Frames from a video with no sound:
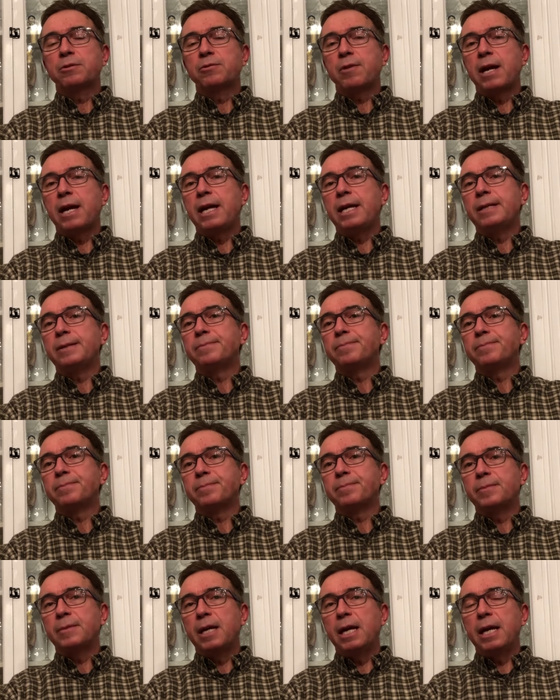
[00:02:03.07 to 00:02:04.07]
great,
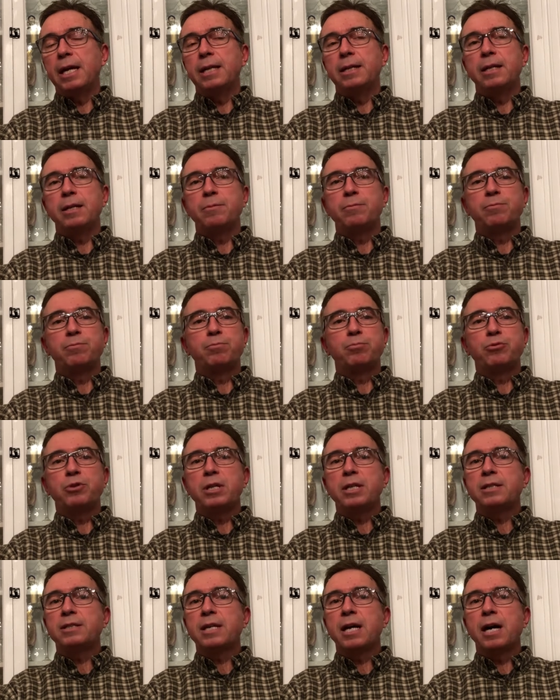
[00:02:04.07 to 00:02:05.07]
and it
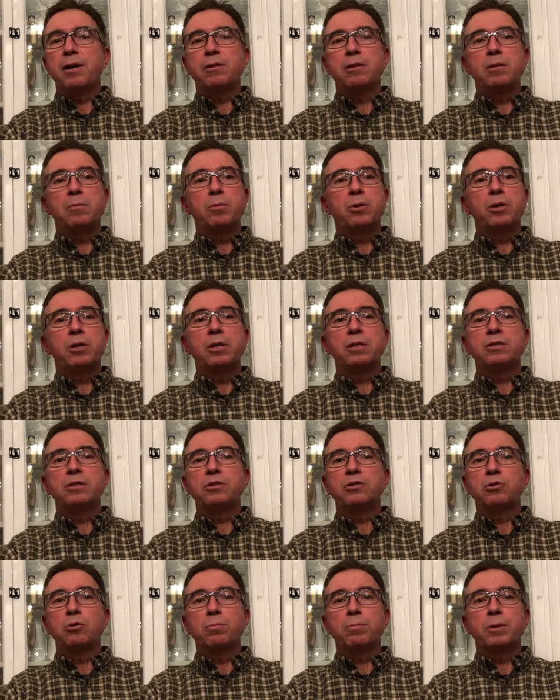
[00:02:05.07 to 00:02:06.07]
breeds healthy birds,
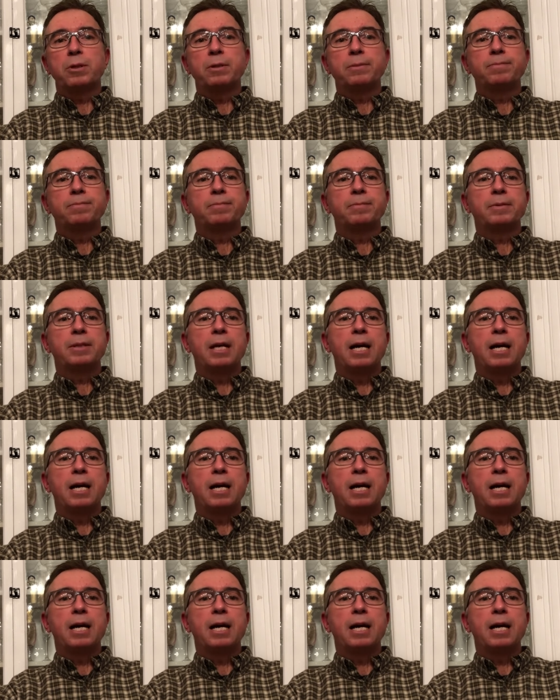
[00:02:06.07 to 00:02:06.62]
super.